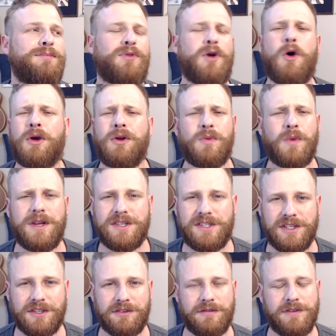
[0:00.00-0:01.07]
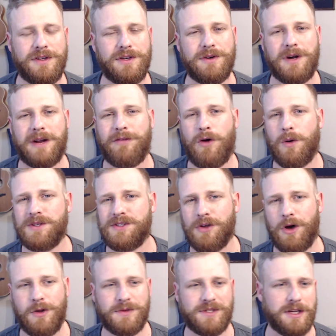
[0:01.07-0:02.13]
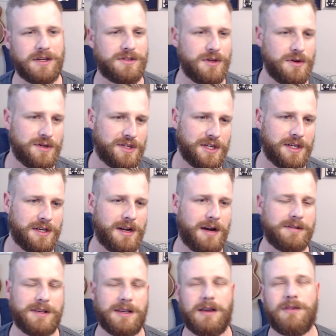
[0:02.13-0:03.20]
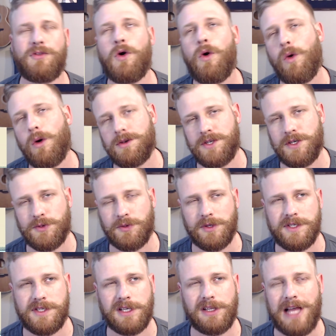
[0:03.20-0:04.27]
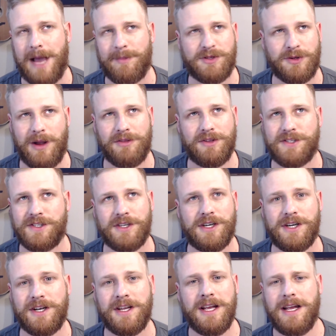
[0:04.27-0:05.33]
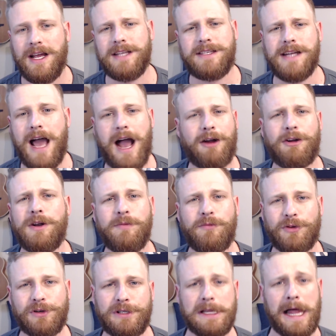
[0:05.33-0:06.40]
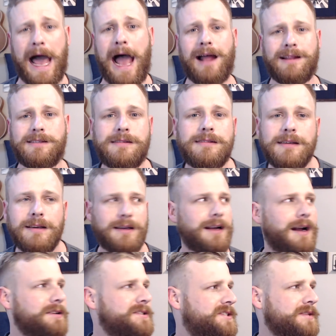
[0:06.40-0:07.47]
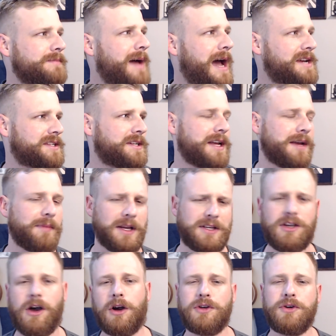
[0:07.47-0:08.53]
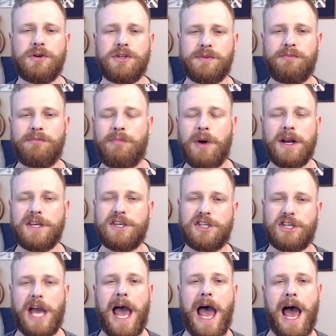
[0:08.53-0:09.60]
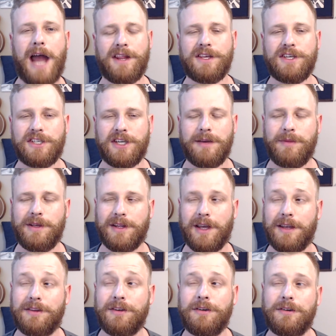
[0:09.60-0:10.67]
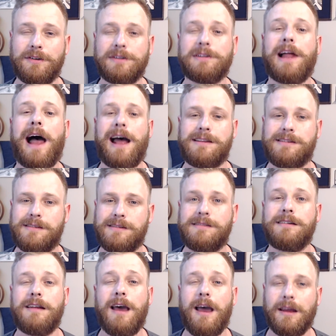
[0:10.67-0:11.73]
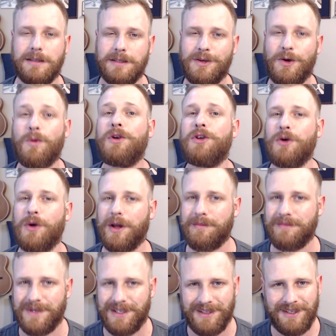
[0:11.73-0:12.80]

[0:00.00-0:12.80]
Broken Windshield View, and I've always thought he was like douchey, and I was like, of course he's releasing Laps Around the Sun. It's an acronym for LATS. And I was just imagining him like talking to his buddy Chad in the gym, being like, dude, LATS, today, we're doing them.